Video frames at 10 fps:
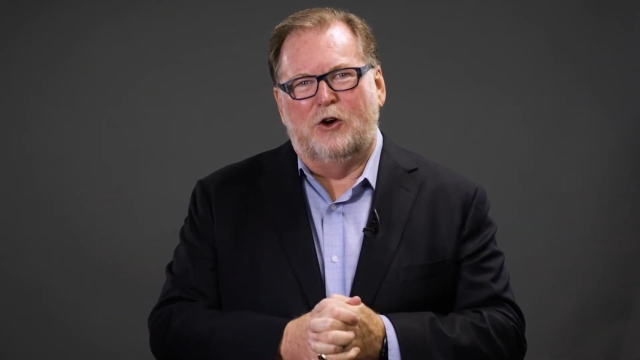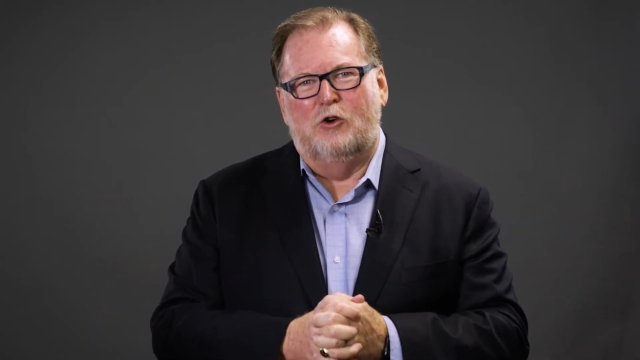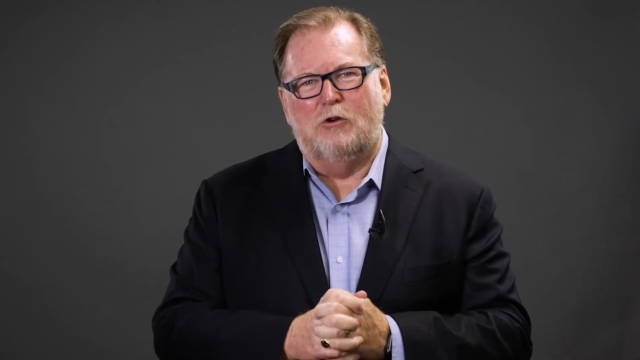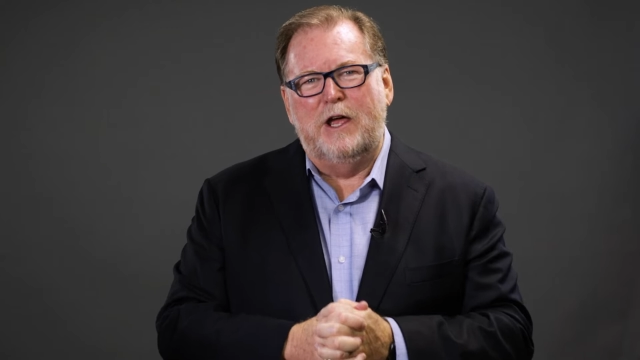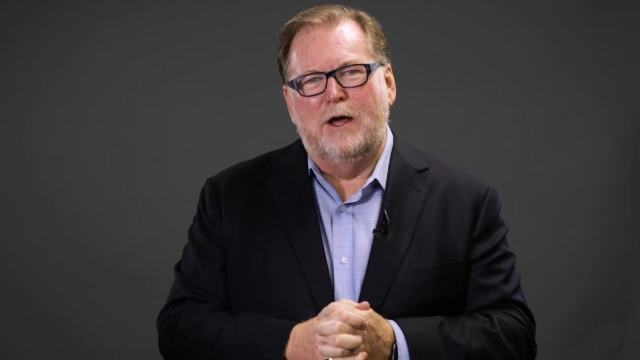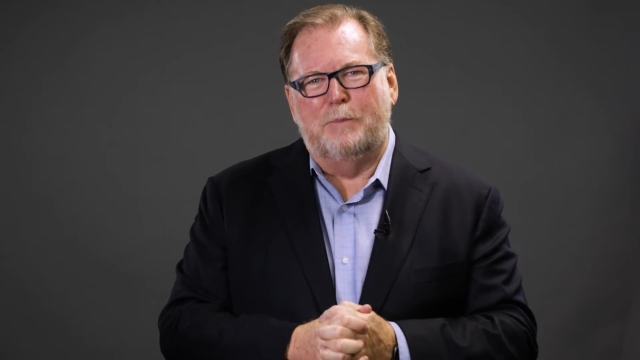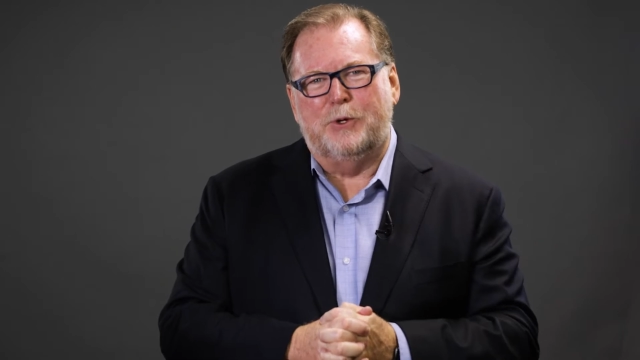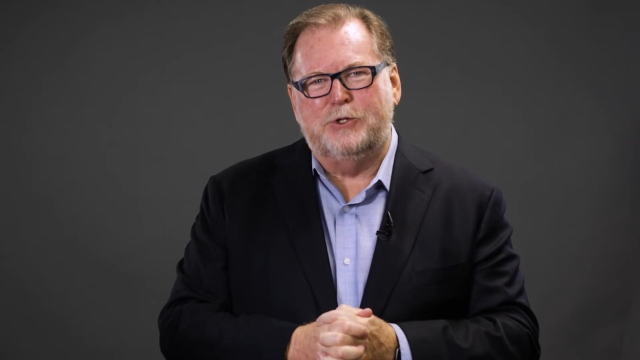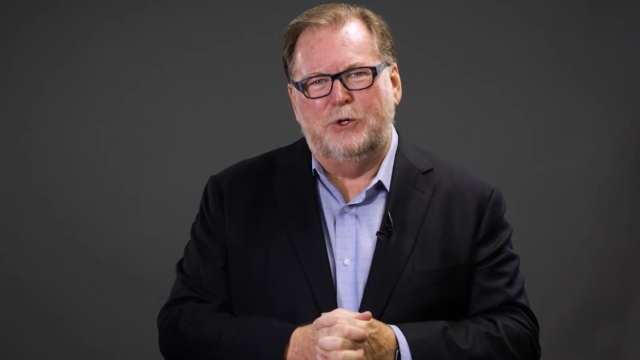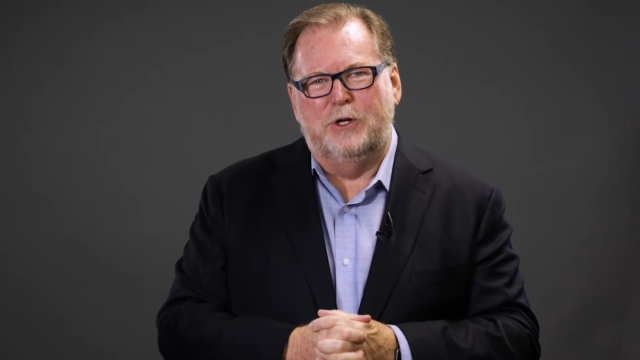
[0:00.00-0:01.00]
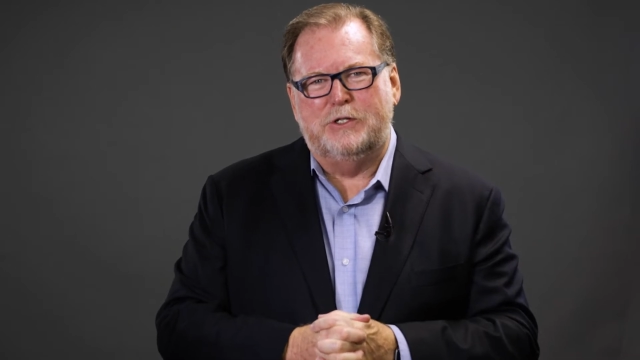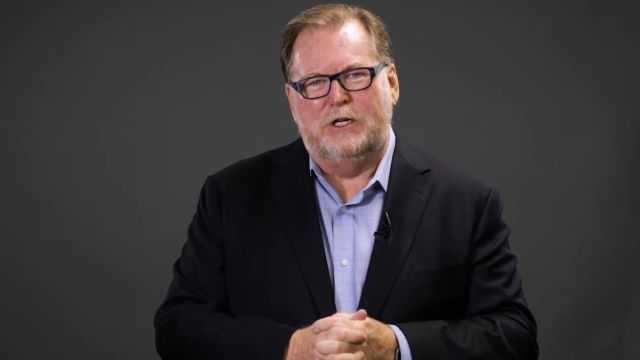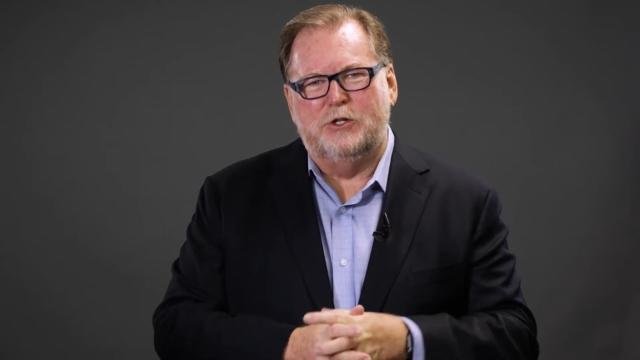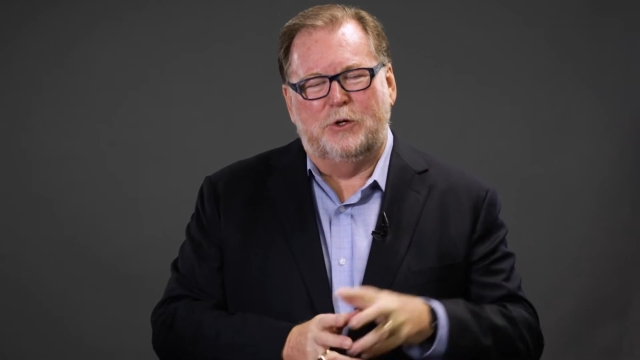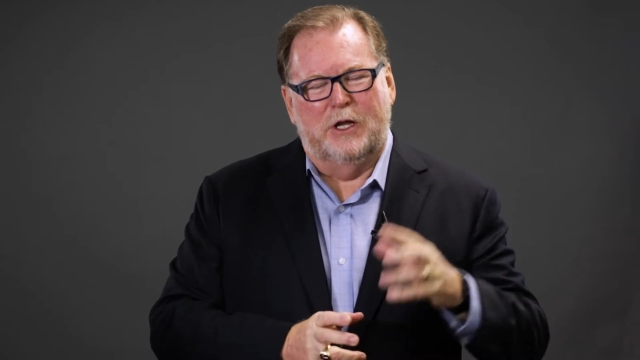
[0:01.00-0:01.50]
great
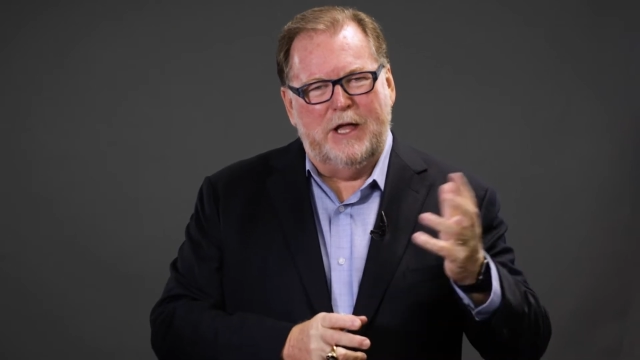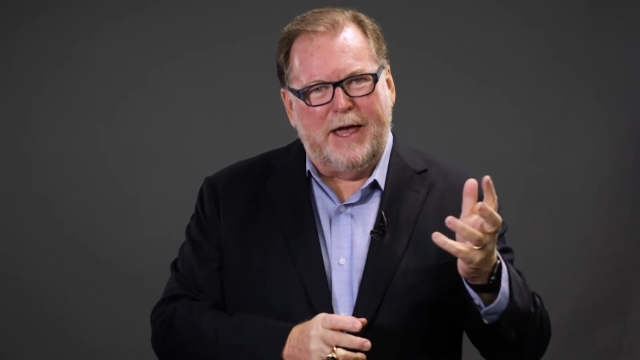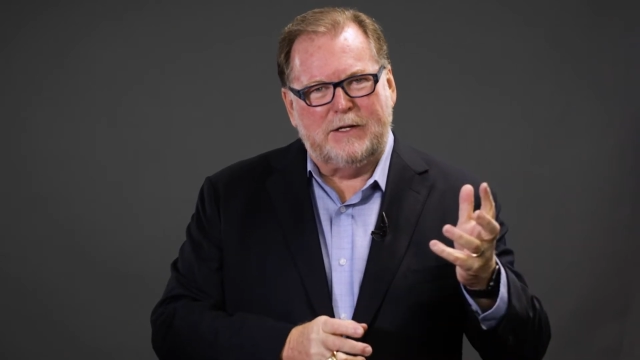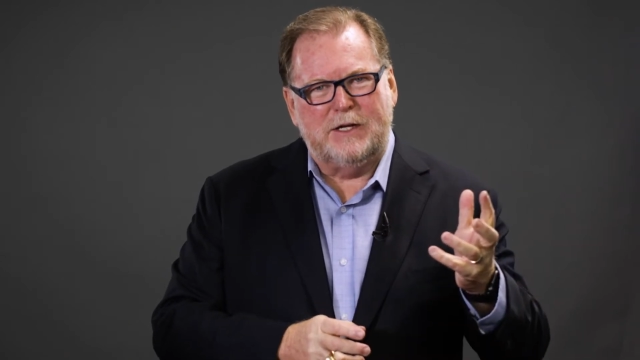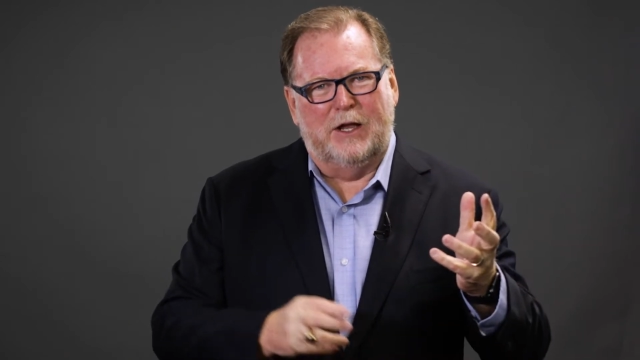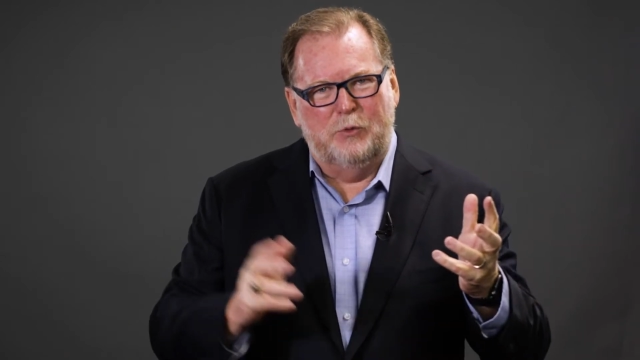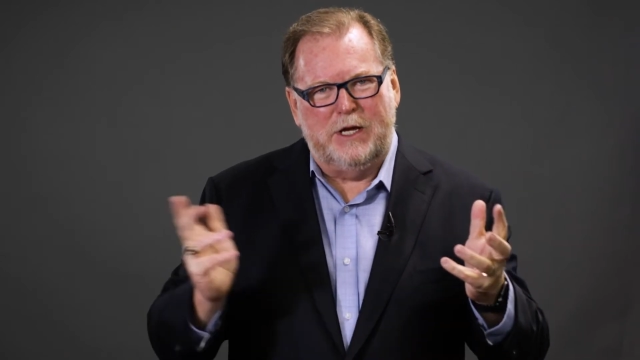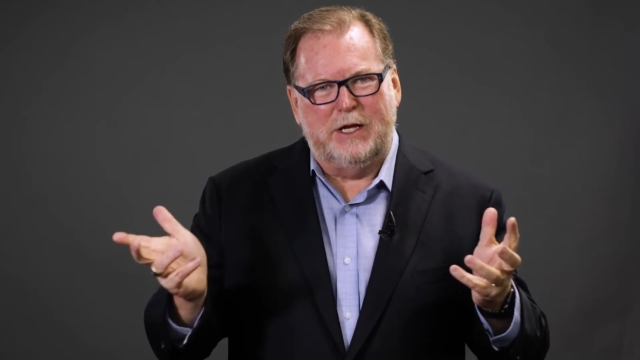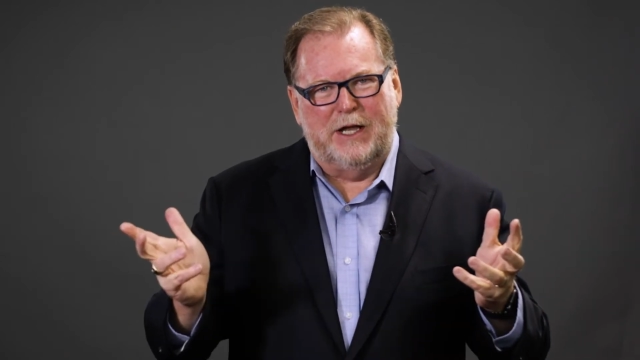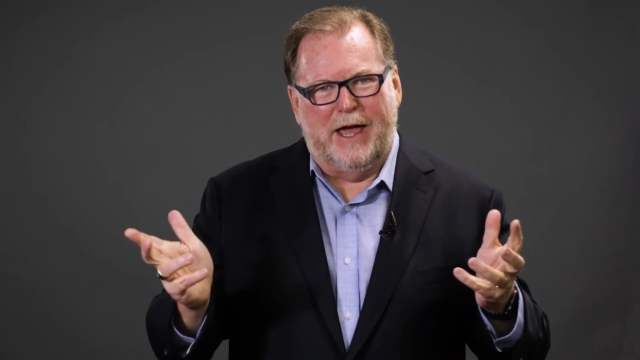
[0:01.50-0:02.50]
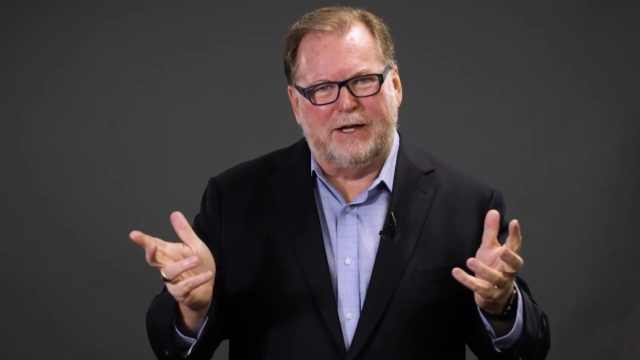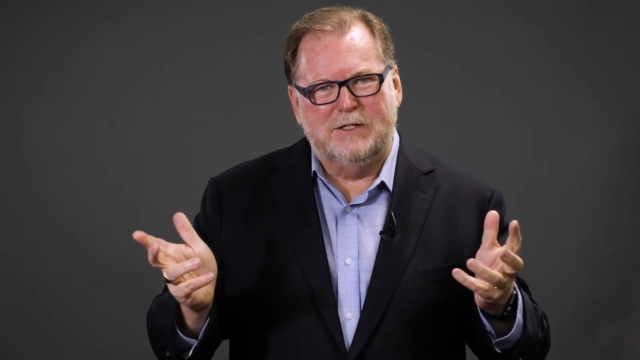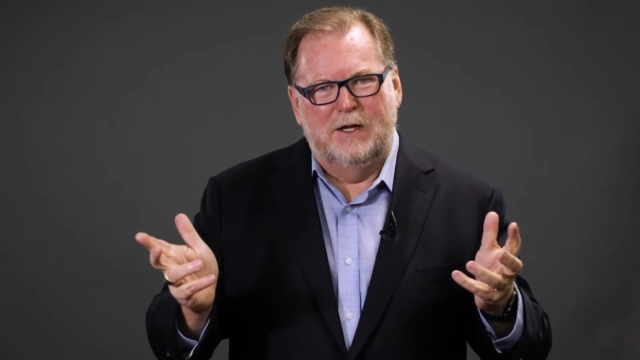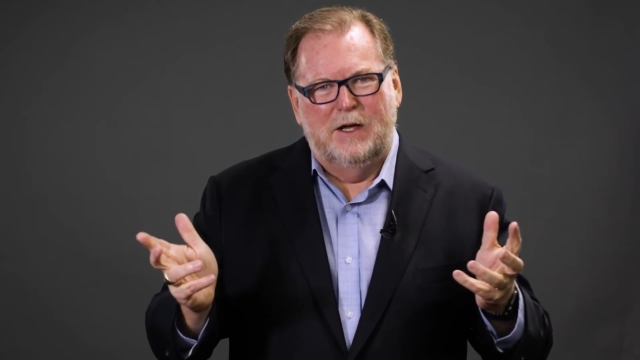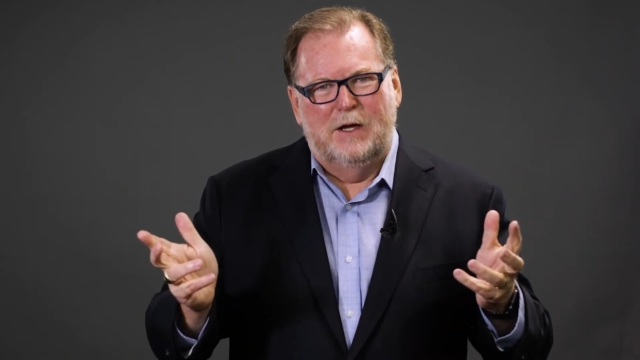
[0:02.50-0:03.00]
opportunity to connect and
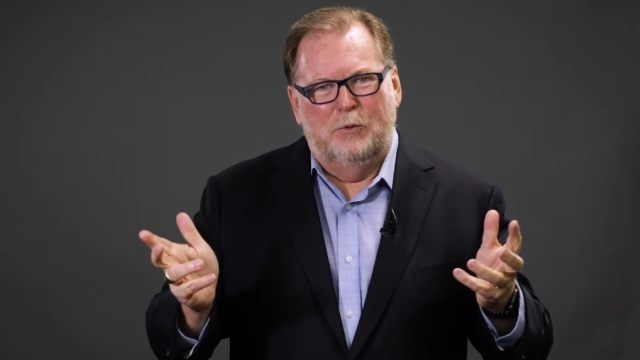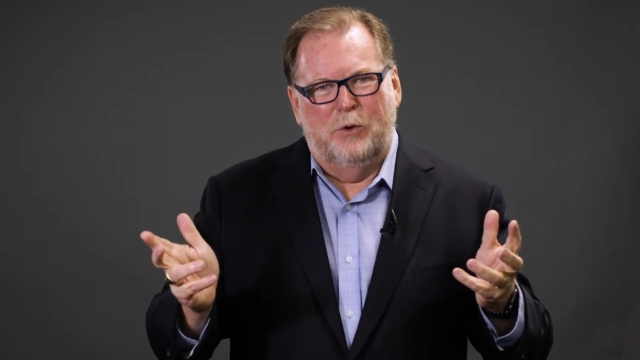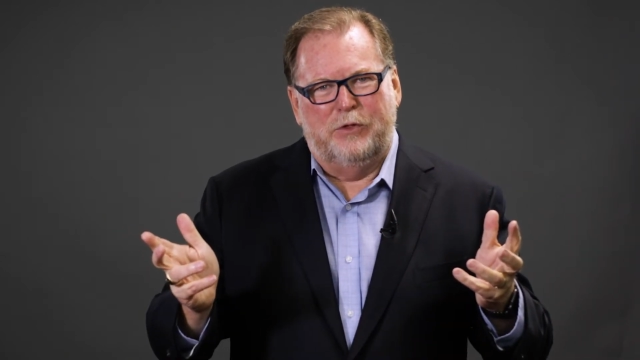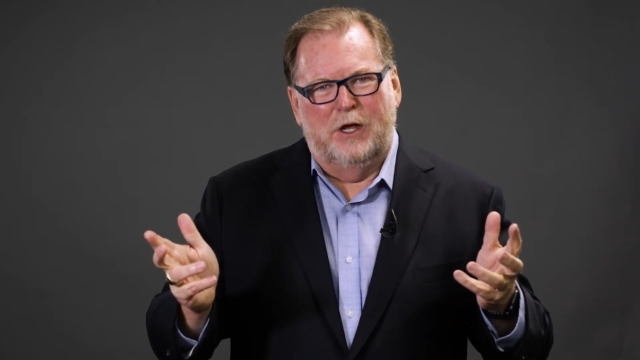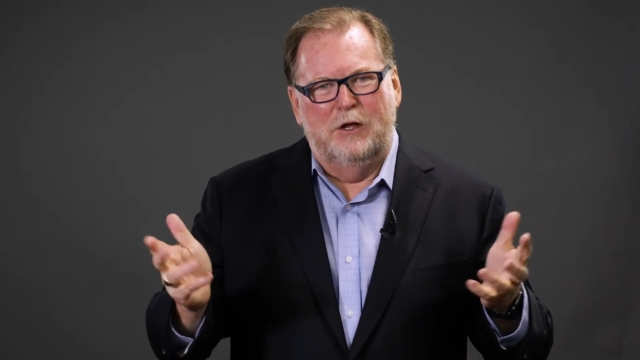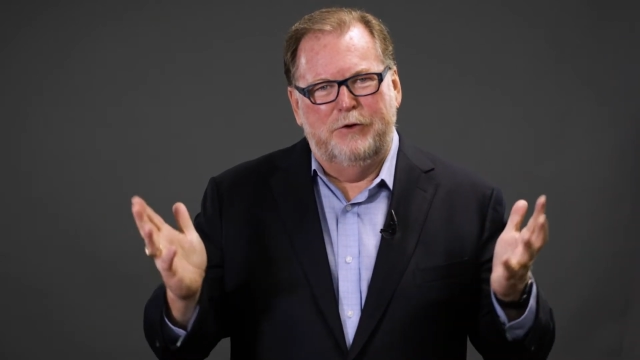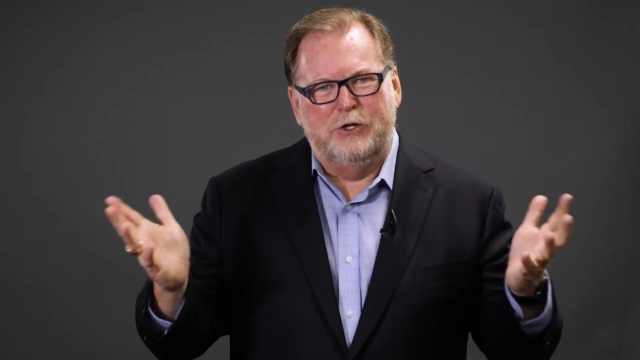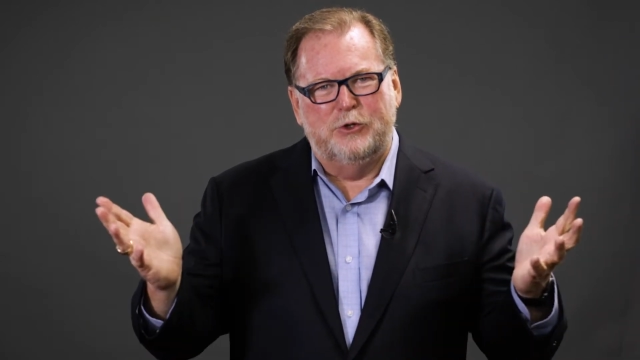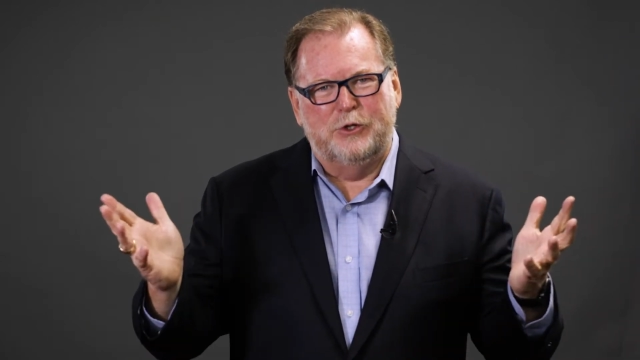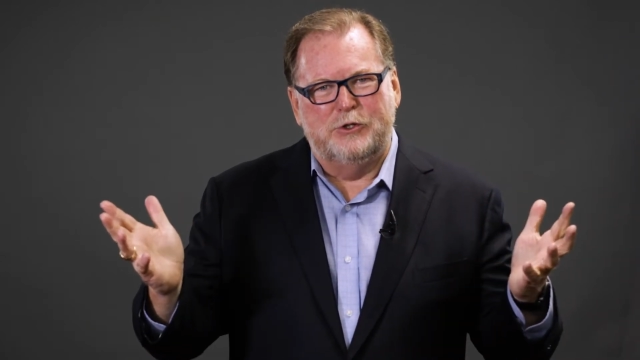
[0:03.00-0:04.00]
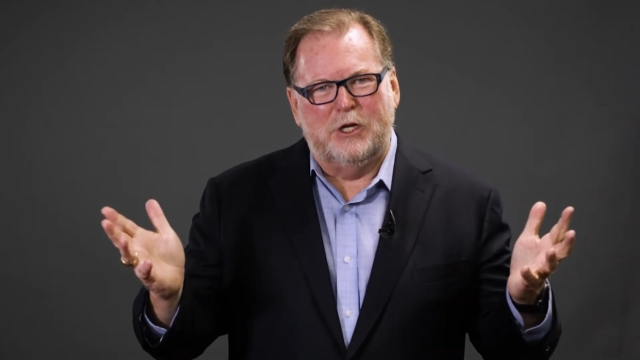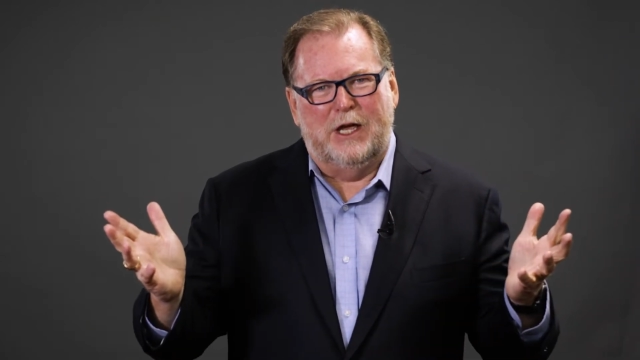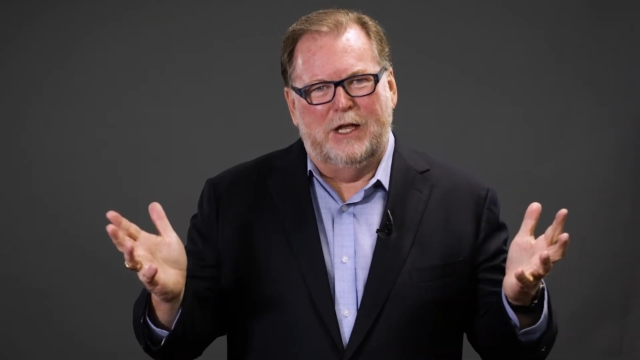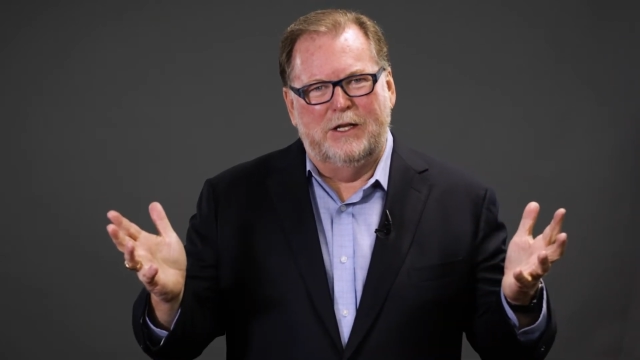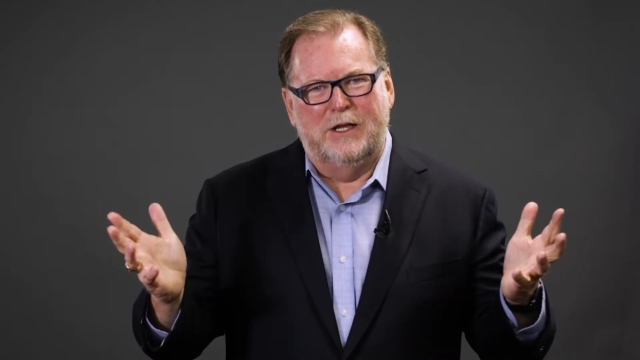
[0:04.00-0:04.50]
reconnect with individuals
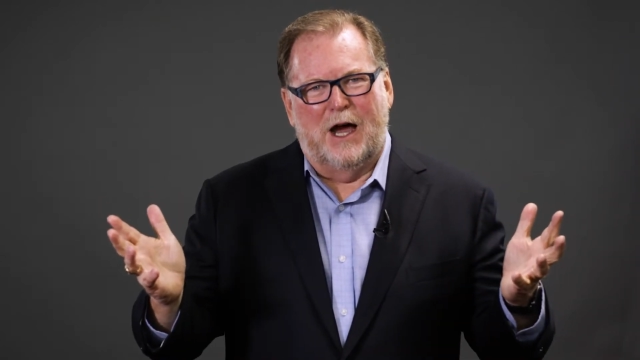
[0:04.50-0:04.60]
in